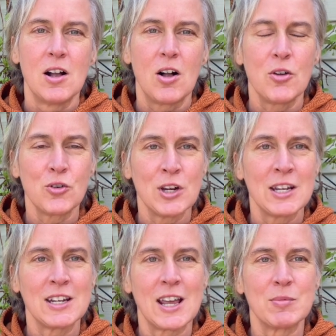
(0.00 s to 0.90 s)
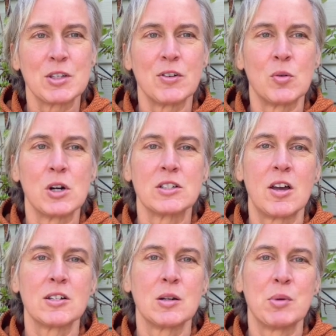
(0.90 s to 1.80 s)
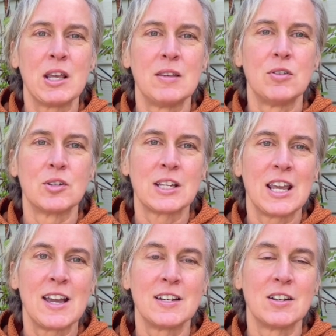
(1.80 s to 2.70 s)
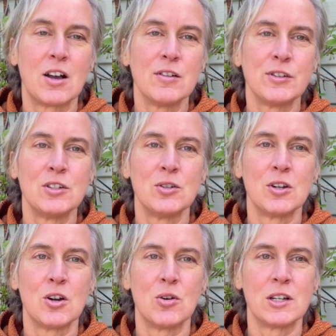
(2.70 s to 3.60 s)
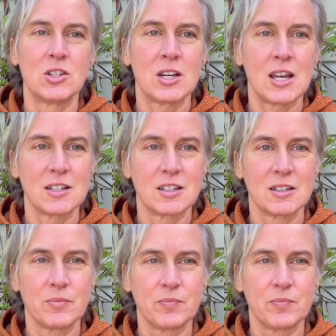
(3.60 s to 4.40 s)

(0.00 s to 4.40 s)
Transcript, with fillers: all create an atmosphere where toxic behaviors can and often do go unchecked.